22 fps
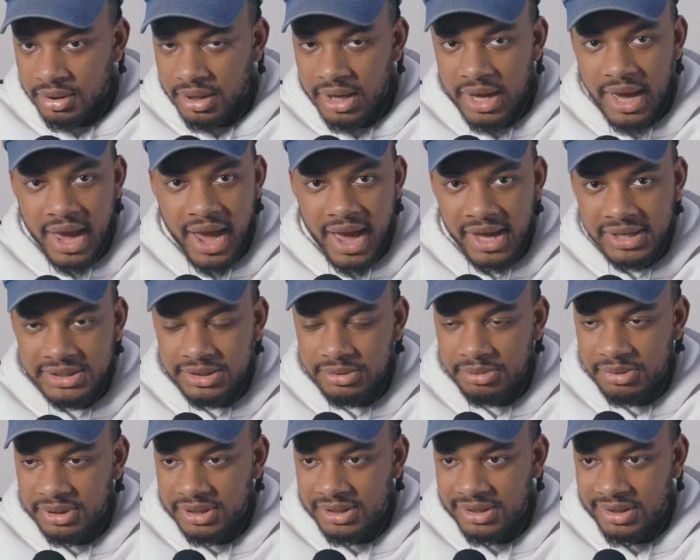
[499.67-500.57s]
He has
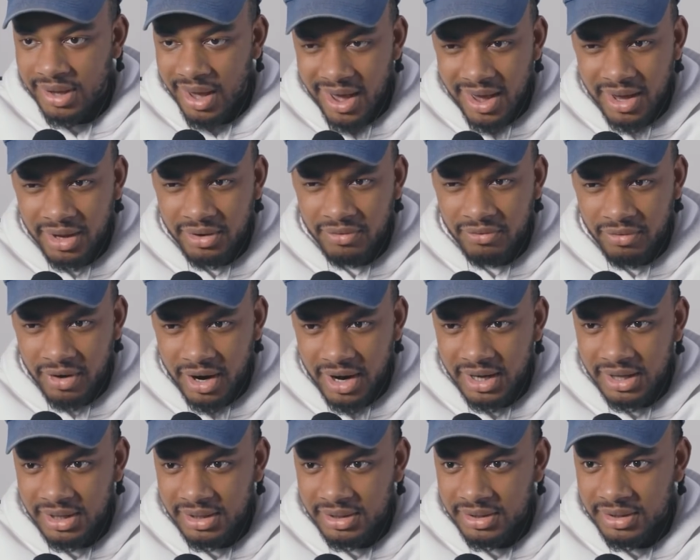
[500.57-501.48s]
to be dead,
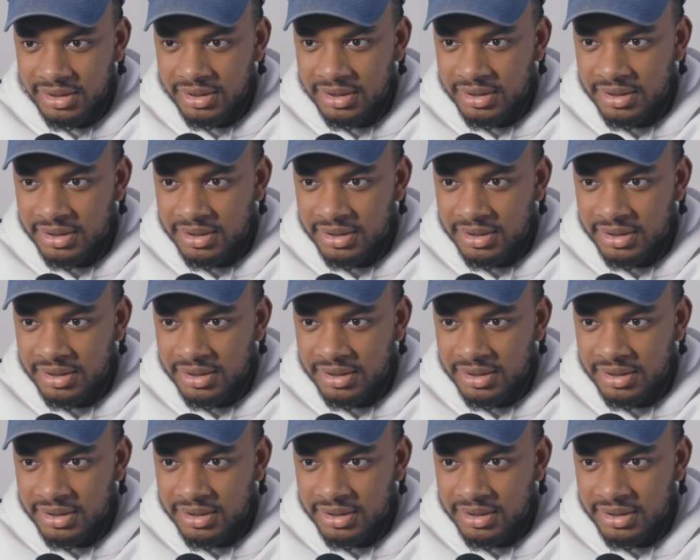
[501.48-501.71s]
right?